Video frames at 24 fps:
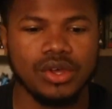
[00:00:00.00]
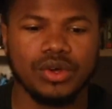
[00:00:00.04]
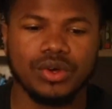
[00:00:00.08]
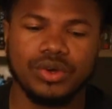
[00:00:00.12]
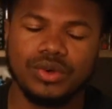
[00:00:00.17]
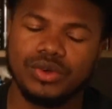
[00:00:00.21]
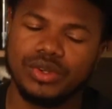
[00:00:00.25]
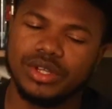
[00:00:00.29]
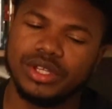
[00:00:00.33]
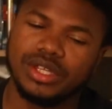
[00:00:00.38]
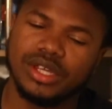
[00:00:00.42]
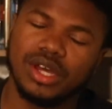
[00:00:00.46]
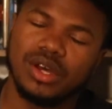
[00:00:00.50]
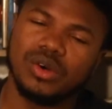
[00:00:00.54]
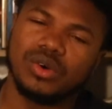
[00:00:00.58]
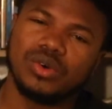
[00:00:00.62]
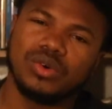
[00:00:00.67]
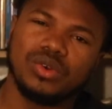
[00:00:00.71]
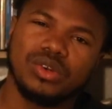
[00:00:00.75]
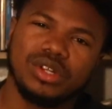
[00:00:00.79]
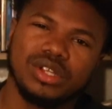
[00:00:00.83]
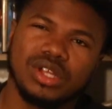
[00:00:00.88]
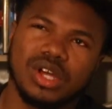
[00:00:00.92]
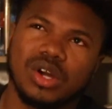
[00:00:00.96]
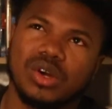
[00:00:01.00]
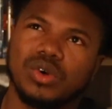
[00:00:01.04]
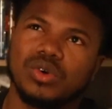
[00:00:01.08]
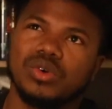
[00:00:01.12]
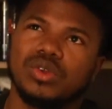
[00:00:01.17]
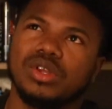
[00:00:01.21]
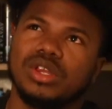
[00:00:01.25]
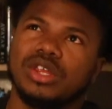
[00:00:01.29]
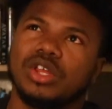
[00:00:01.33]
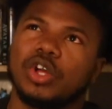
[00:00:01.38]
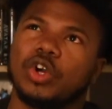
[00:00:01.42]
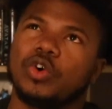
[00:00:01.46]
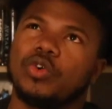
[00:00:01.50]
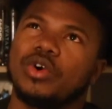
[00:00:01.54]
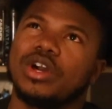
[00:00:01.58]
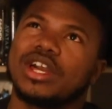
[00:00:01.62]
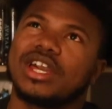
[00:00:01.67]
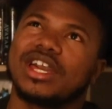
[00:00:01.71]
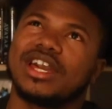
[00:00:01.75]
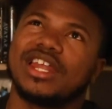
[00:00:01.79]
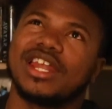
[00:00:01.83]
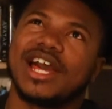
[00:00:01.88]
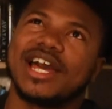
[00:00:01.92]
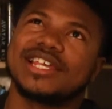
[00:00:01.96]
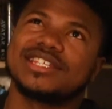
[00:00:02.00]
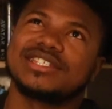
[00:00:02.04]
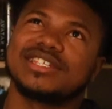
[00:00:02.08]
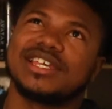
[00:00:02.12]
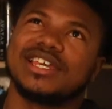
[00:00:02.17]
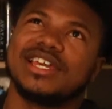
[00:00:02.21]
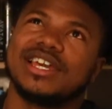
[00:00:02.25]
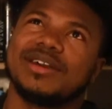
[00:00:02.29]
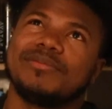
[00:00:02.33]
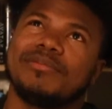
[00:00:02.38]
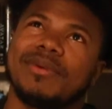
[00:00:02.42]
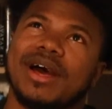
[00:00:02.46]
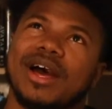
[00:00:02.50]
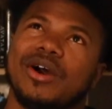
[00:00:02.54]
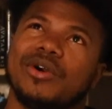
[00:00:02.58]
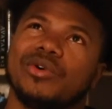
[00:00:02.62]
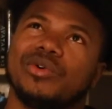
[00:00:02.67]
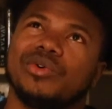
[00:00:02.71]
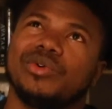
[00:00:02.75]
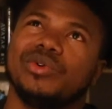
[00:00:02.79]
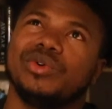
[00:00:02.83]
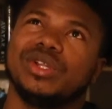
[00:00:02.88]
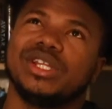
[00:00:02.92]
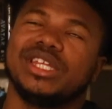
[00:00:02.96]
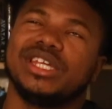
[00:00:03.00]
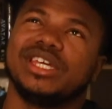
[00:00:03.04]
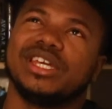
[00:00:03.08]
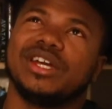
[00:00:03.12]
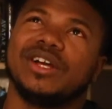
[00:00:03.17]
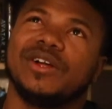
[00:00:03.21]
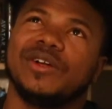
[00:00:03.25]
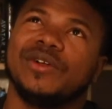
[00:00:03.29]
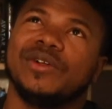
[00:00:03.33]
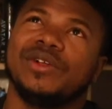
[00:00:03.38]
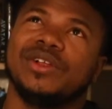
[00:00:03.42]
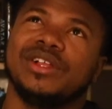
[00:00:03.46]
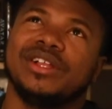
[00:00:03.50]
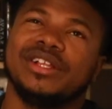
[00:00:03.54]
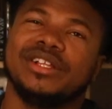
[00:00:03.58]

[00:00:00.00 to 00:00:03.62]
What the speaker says: What can I say about Julio?